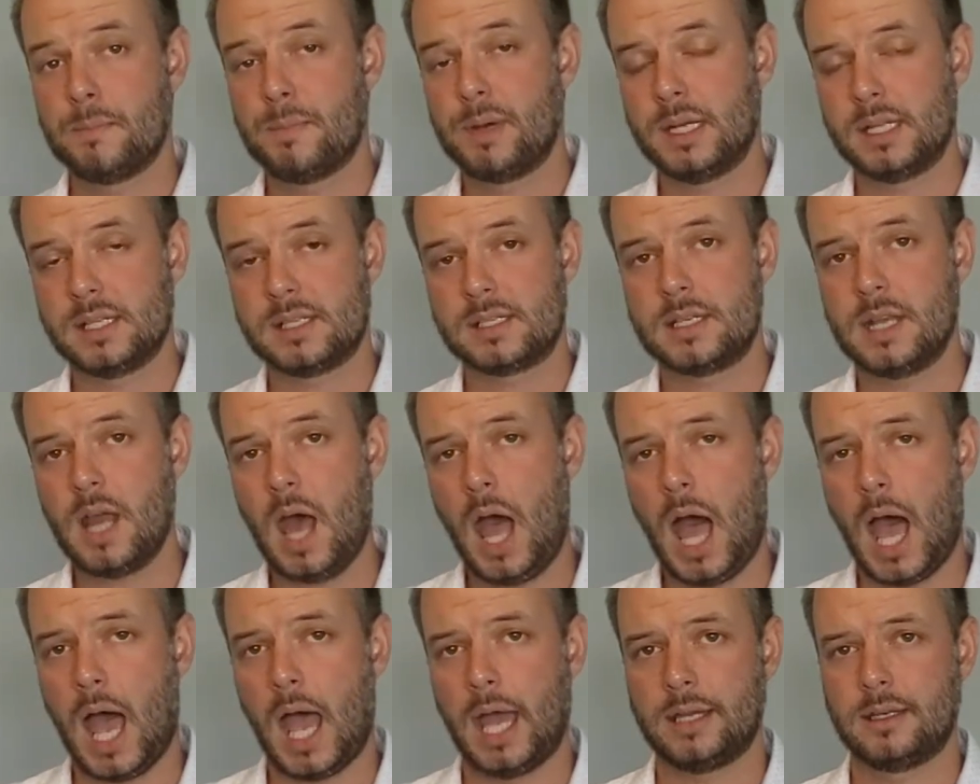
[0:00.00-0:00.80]
But it's
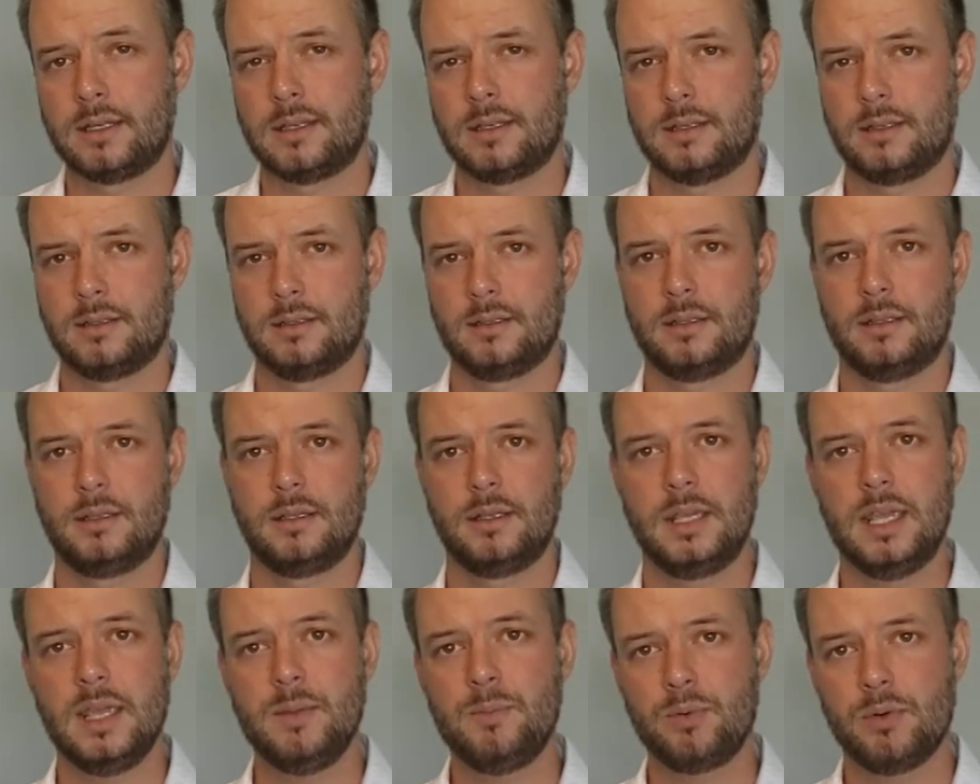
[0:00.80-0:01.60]
not.
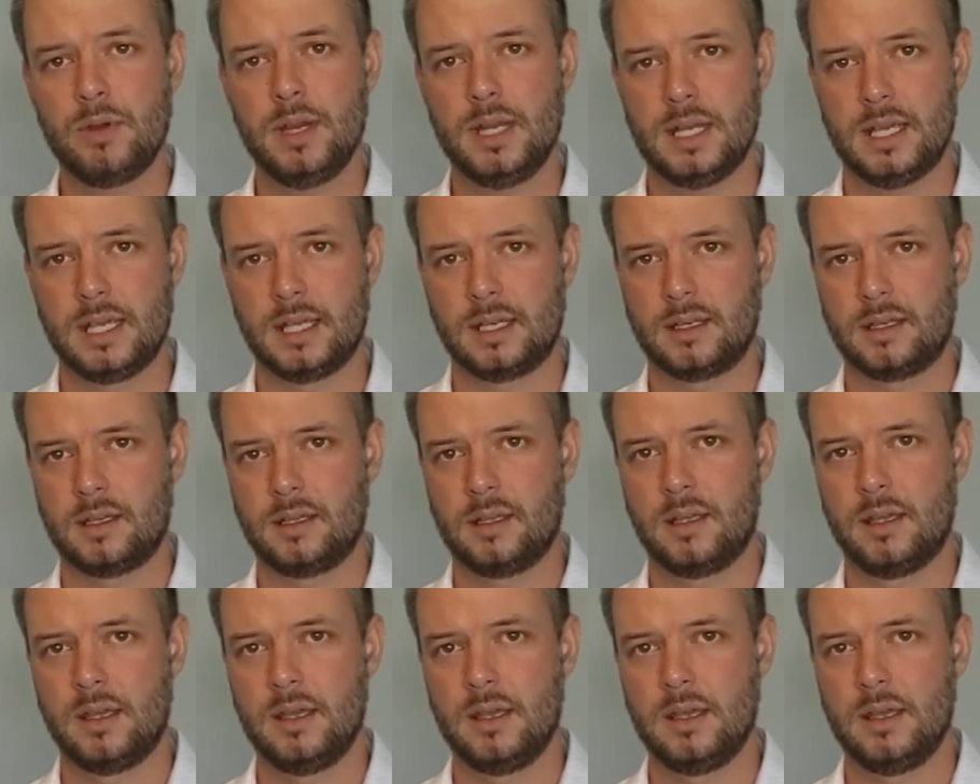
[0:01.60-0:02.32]
Keep reading.